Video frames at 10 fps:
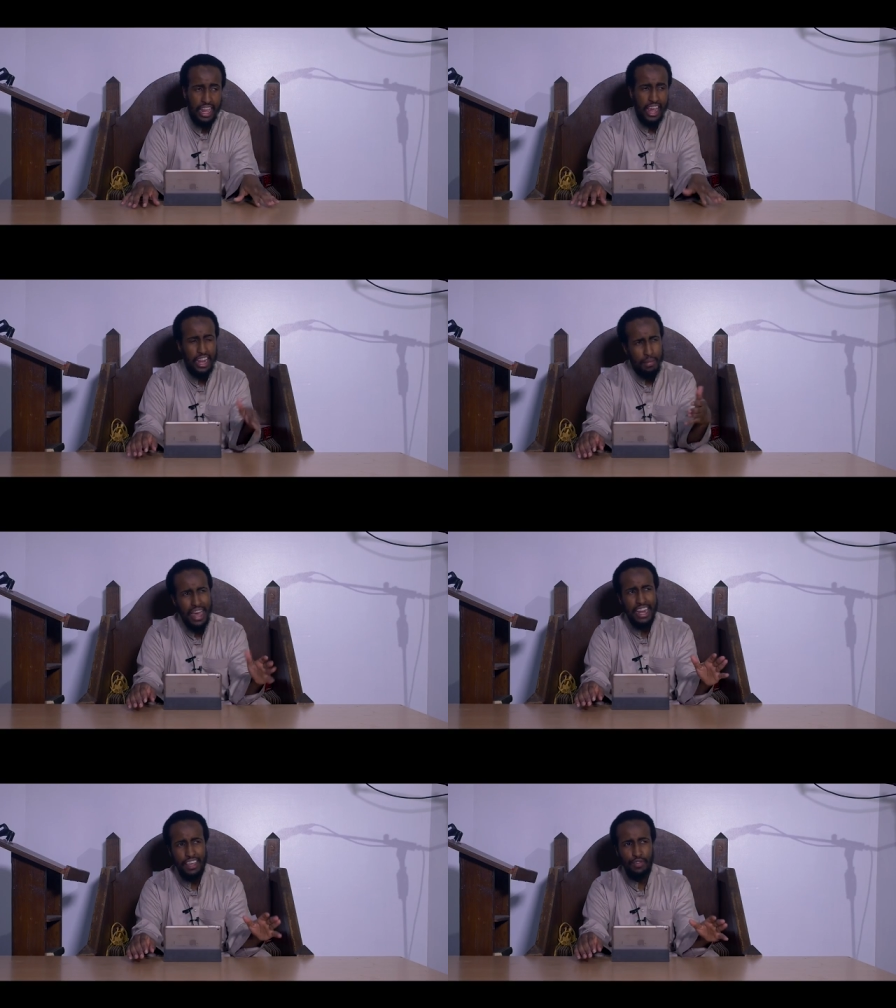like in a
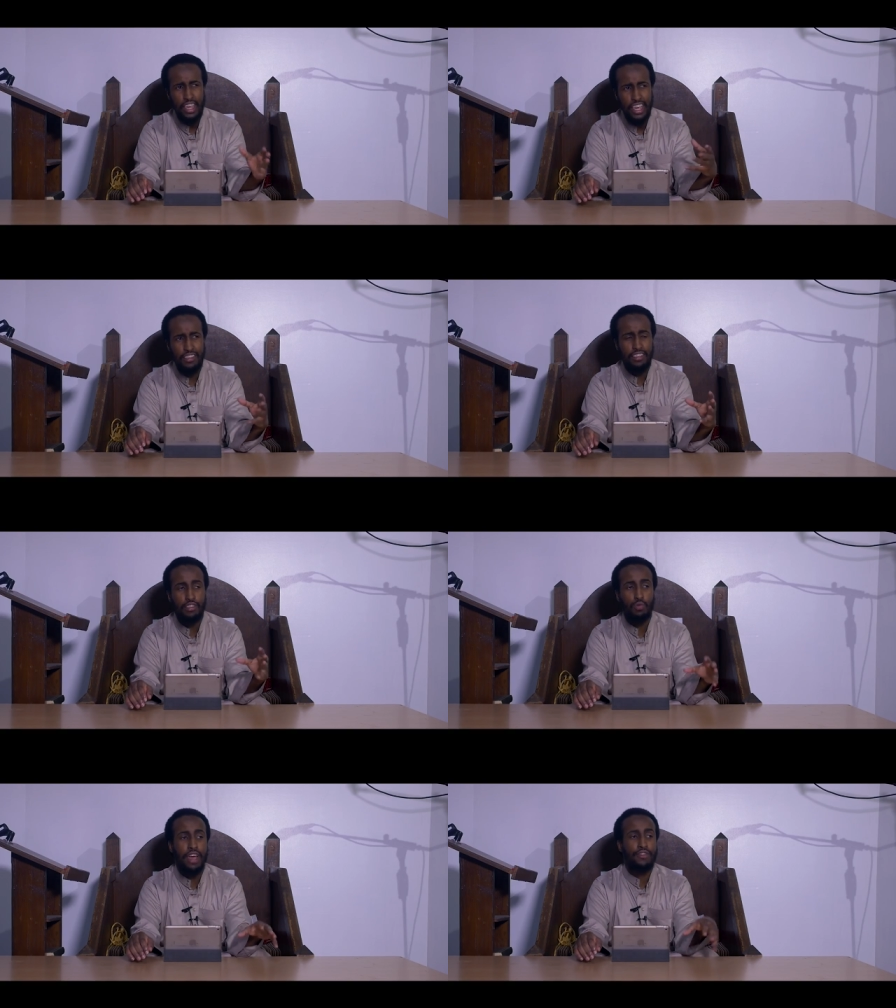man if he kisses
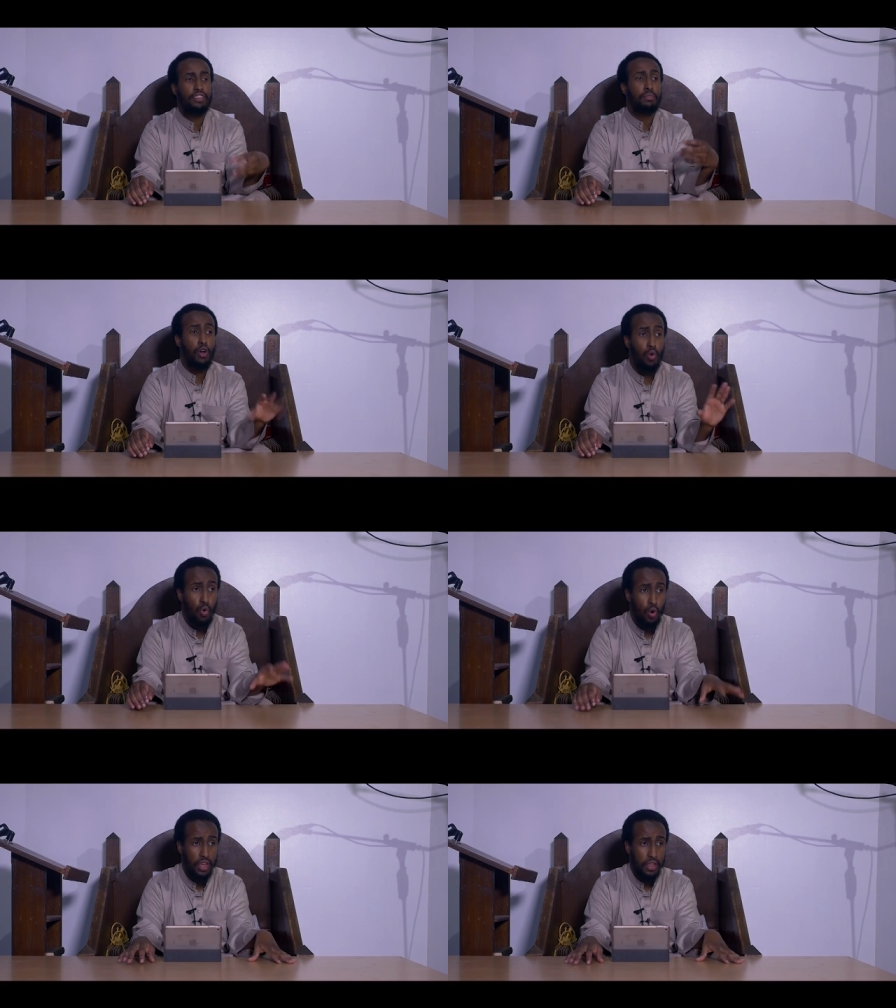his wife it's makruh